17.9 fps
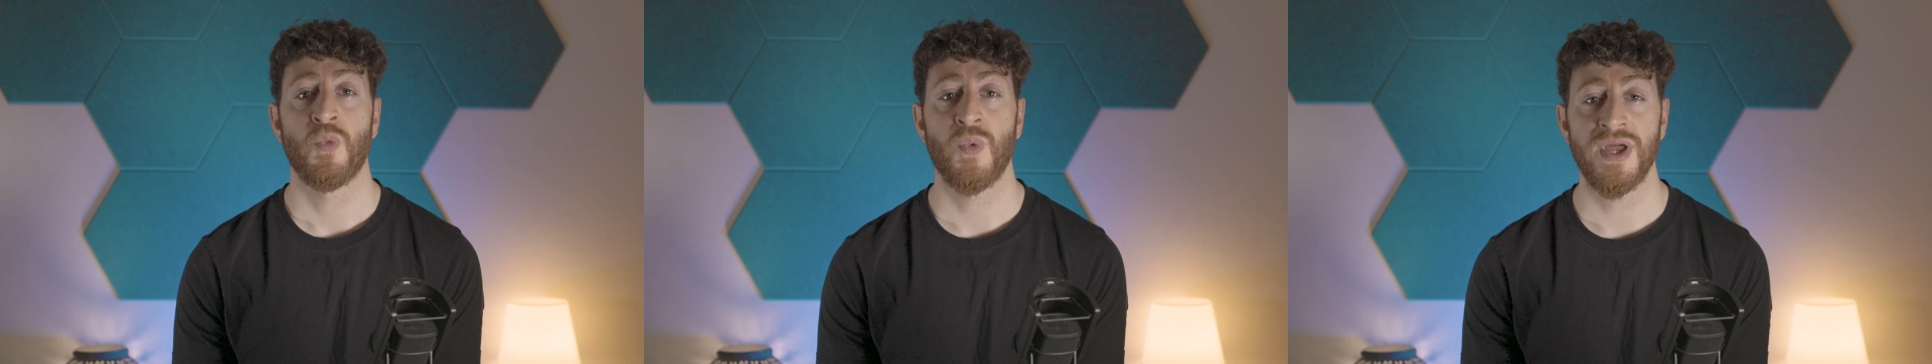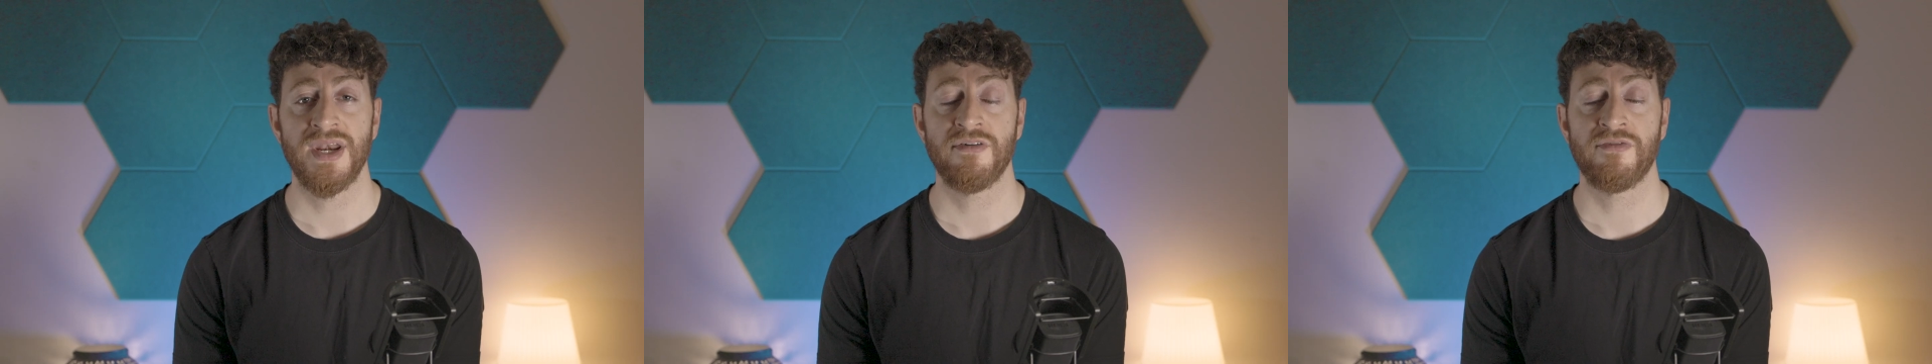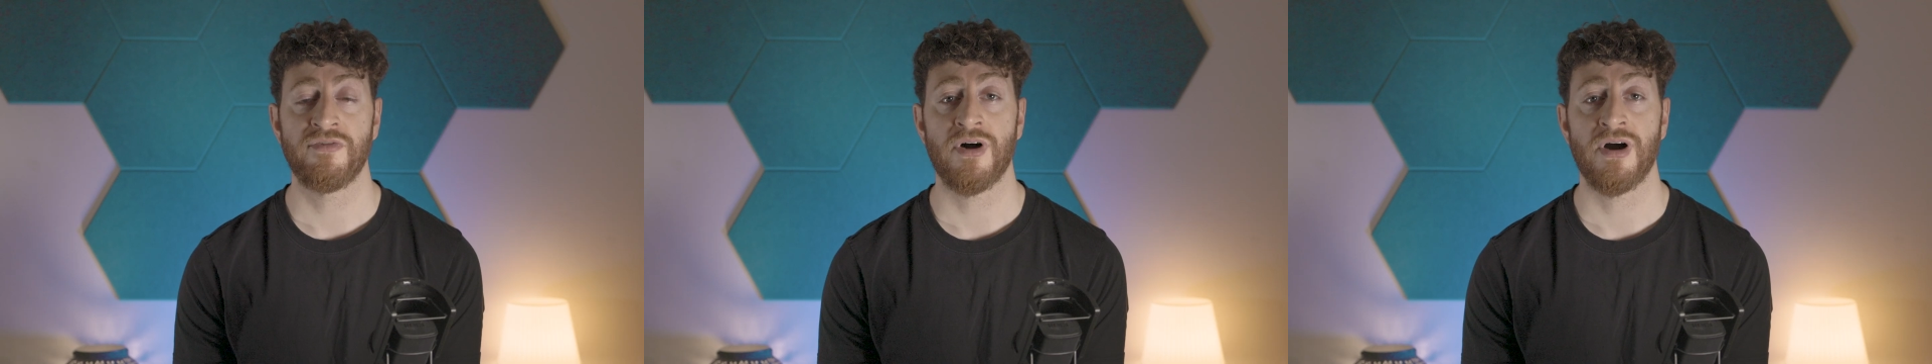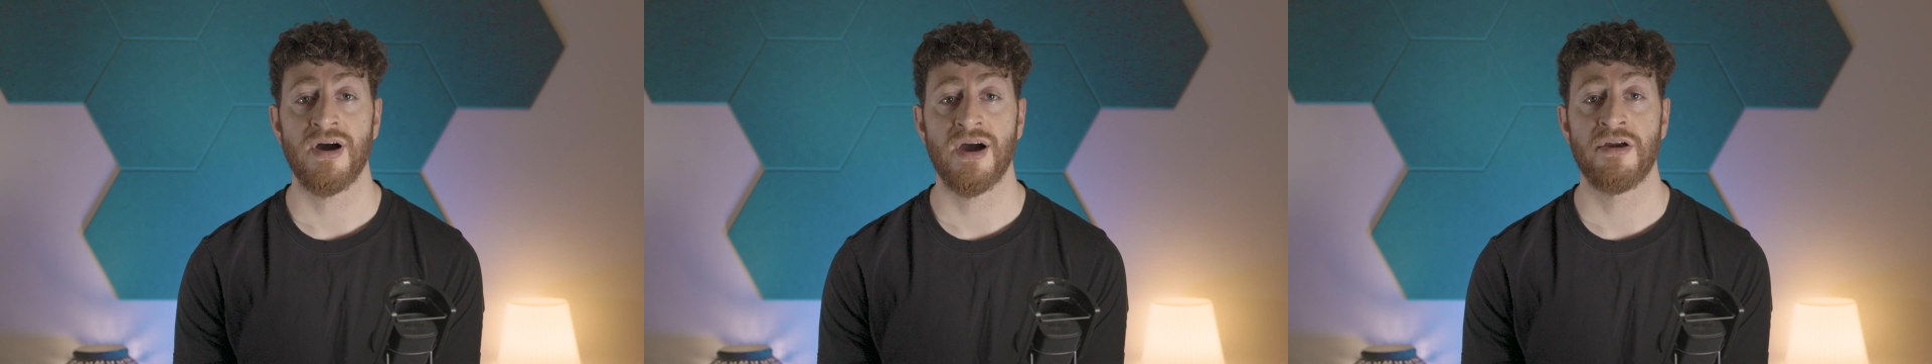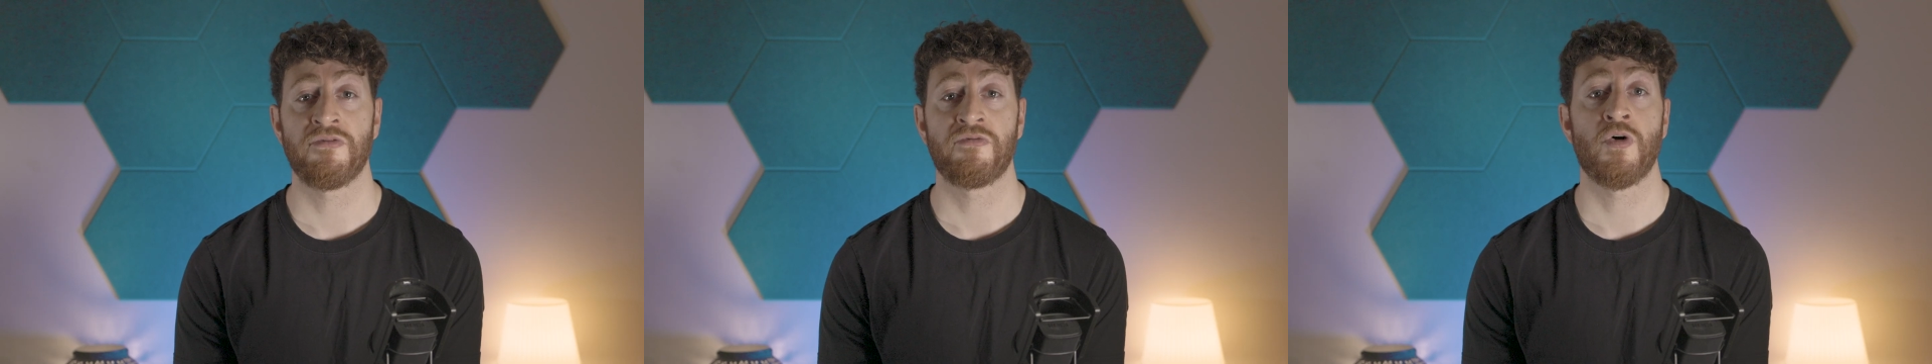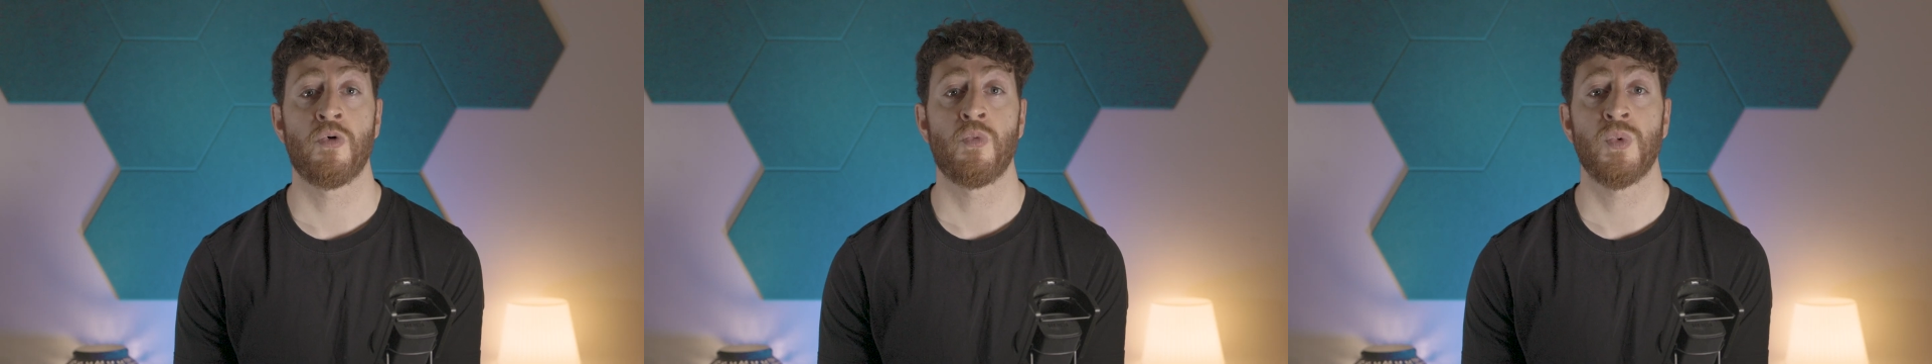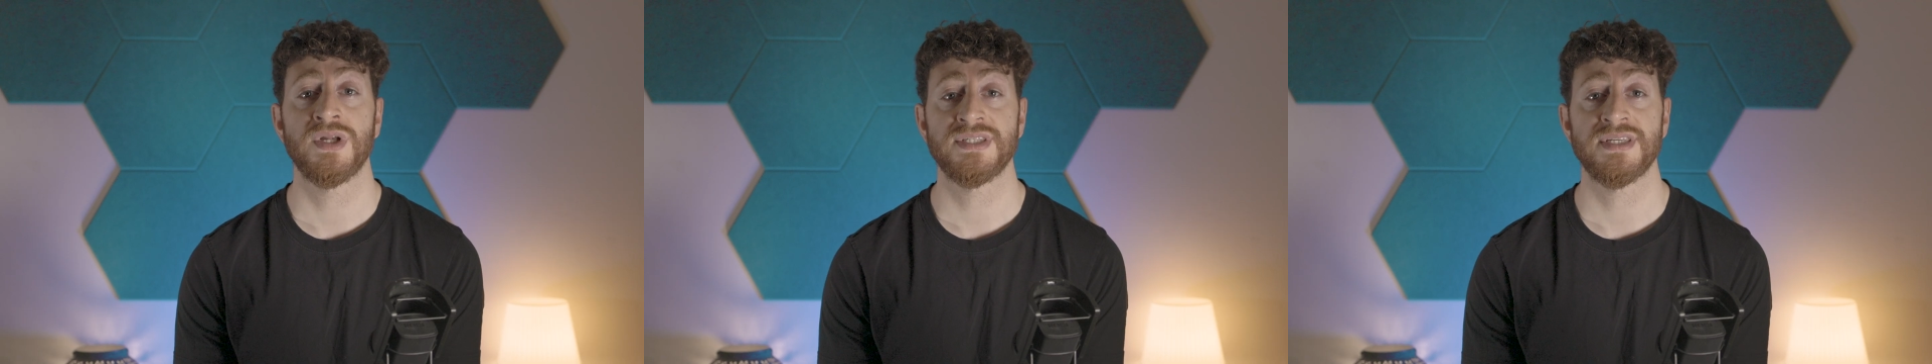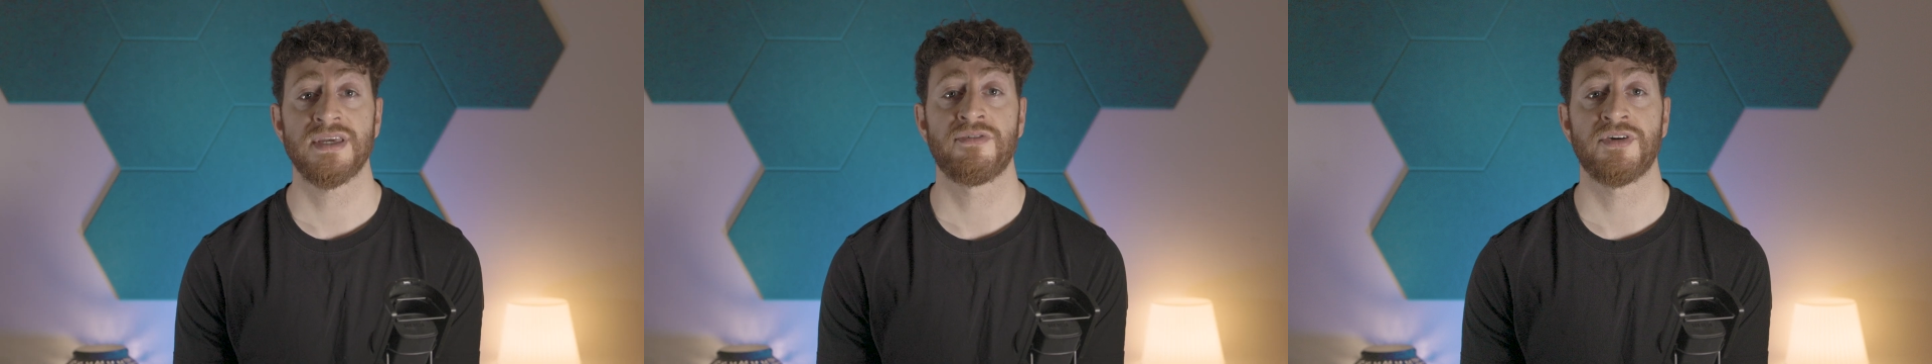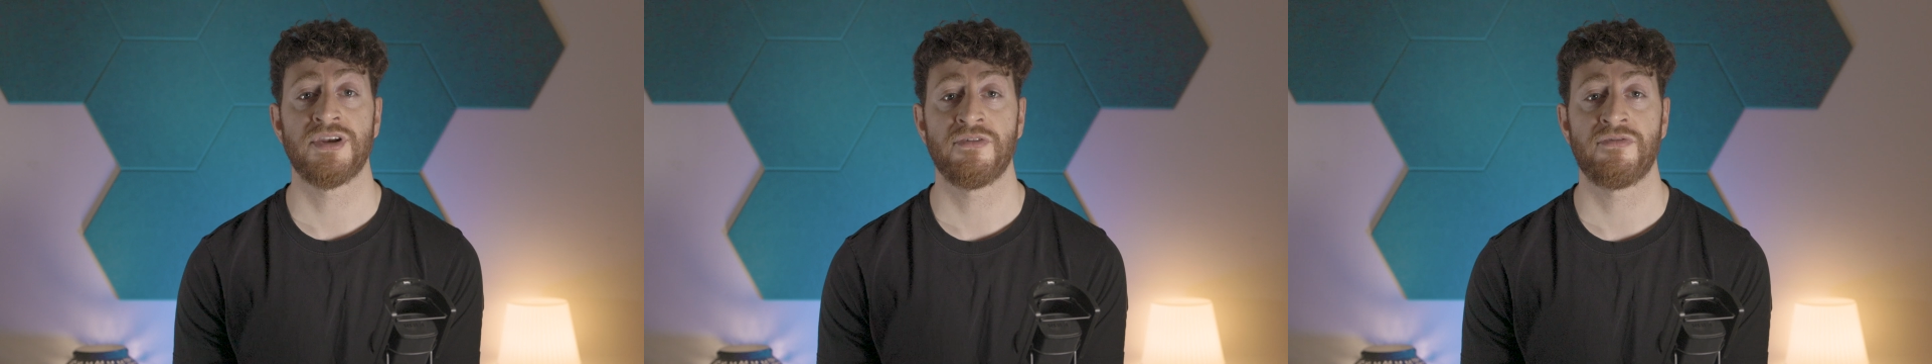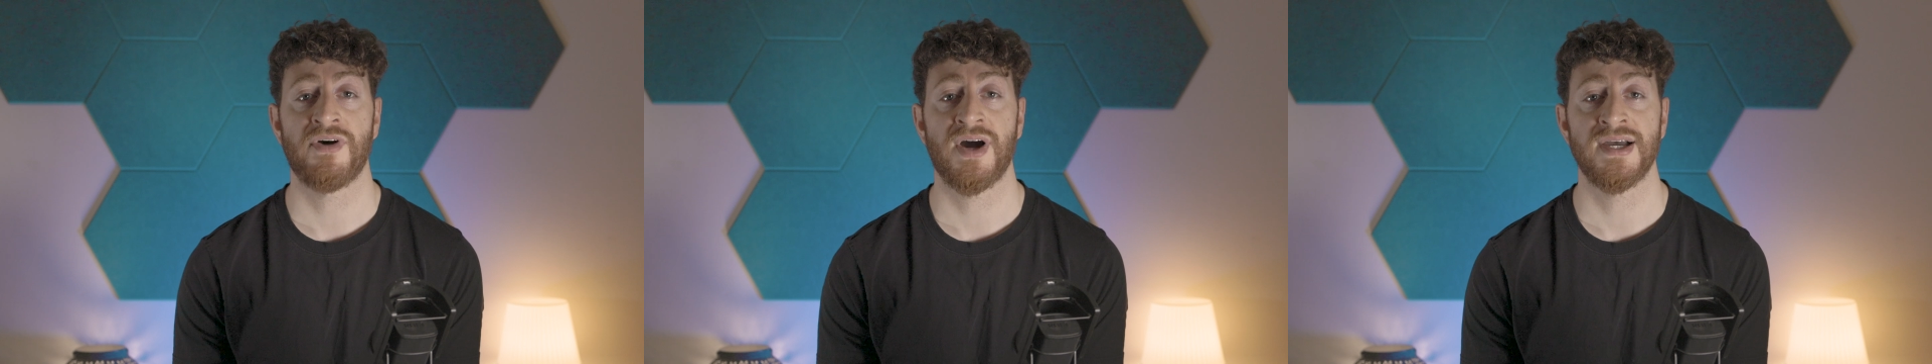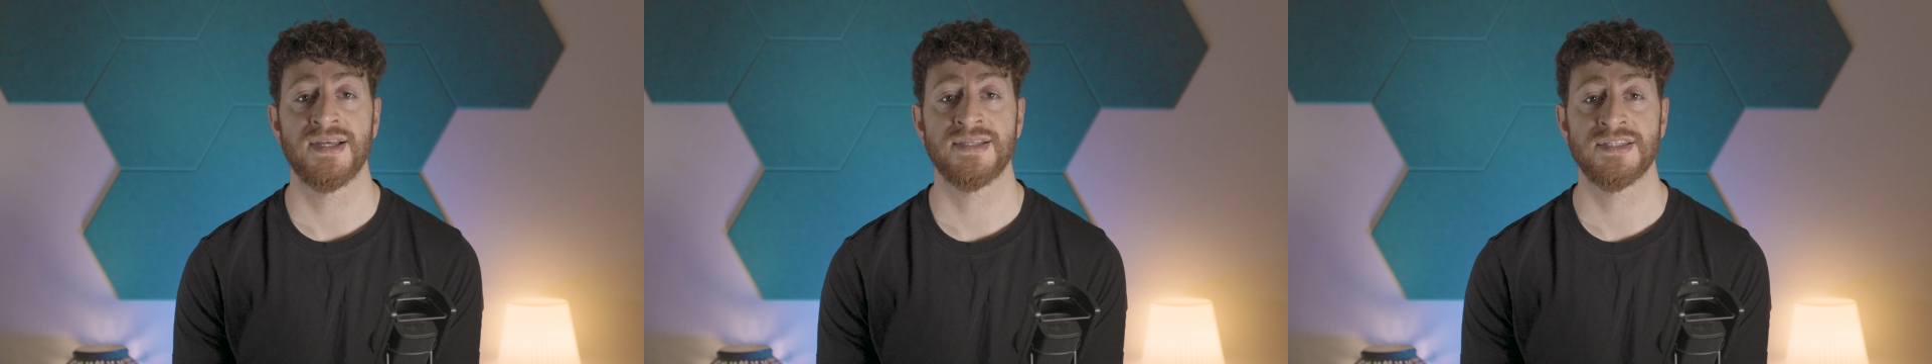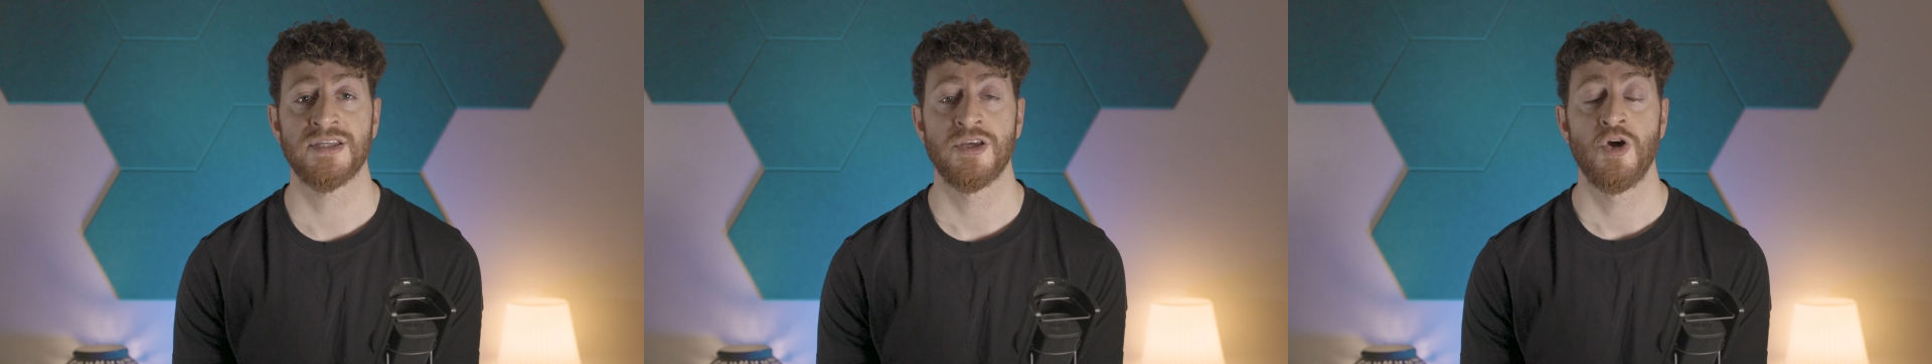whenever, and from whatever
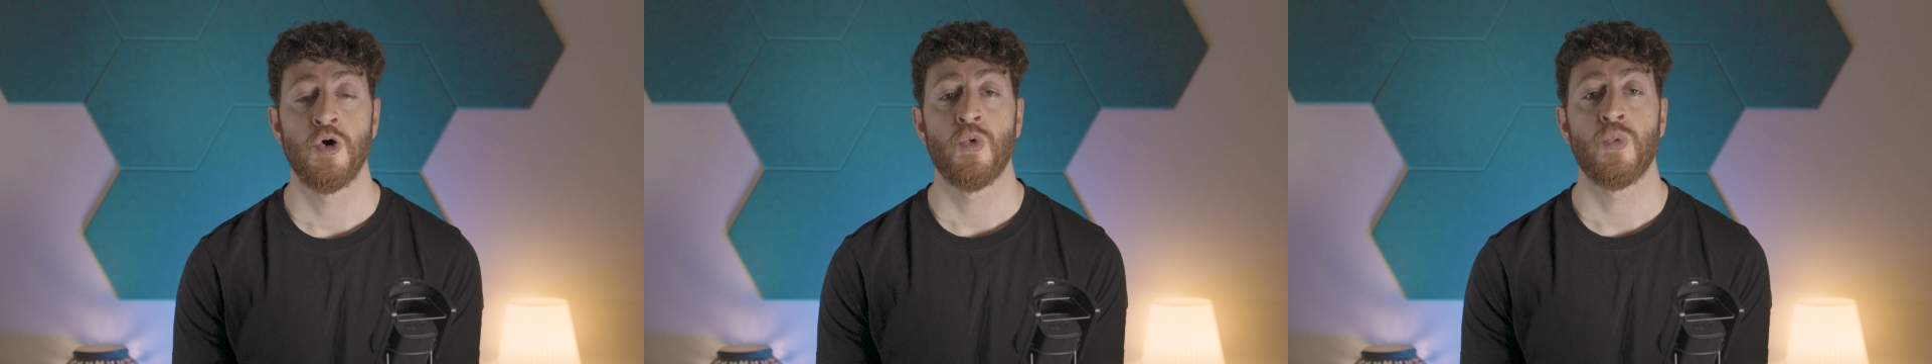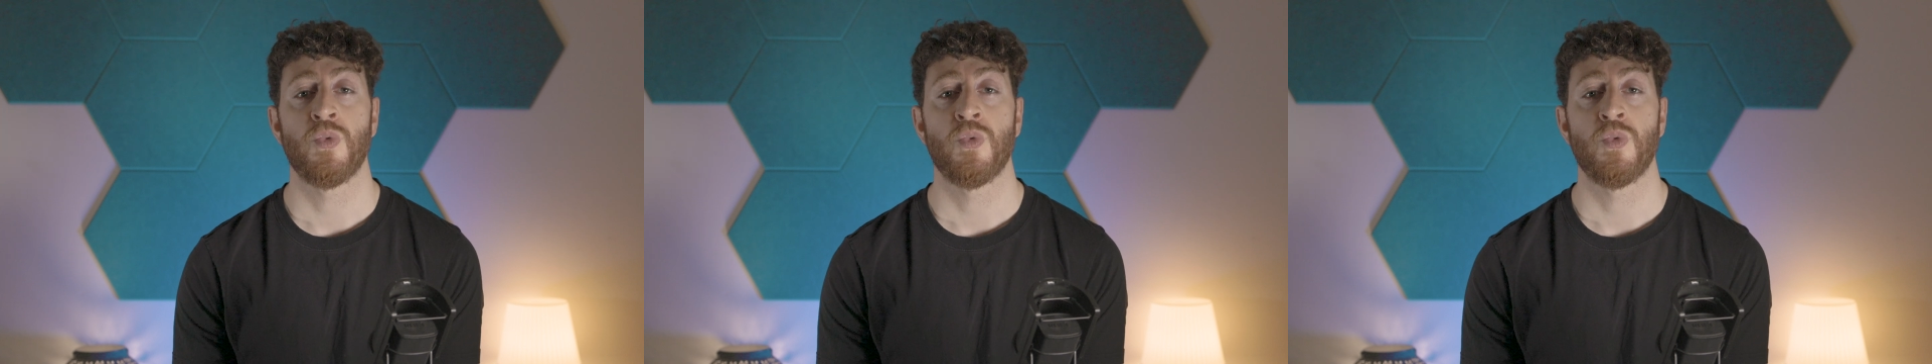device